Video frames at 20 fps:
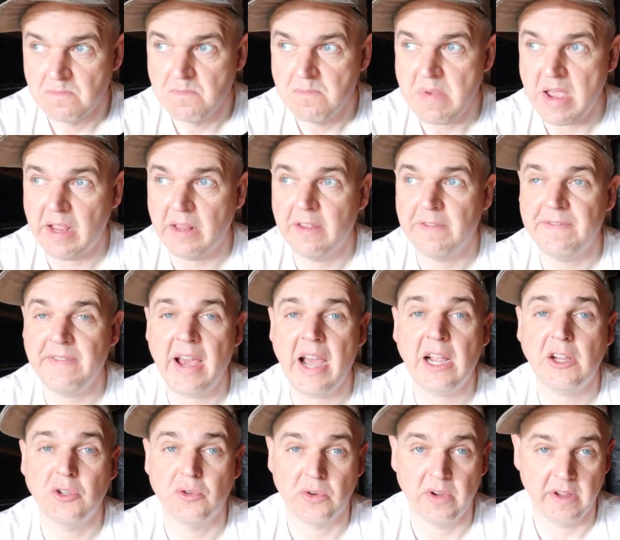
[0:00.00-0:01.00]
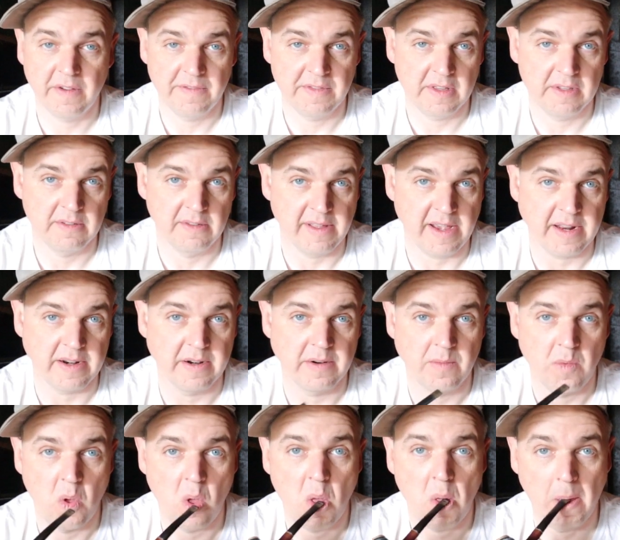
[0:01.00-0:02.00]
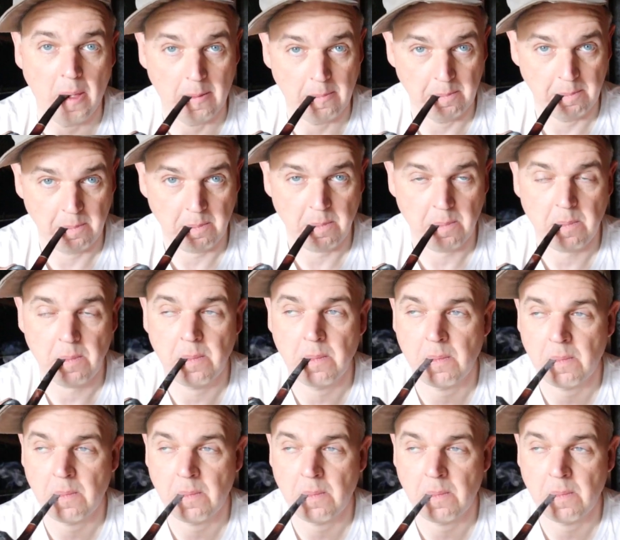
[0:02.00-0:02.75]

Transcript: manufacturing of this lantern. Mm-hmm.